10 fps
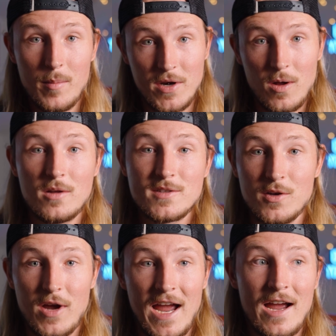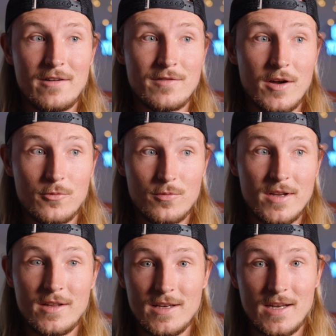but also have a
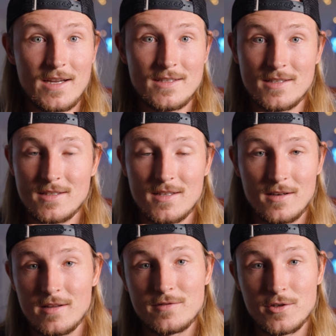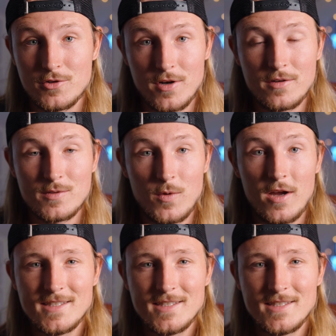really nice cinelifter drone as well.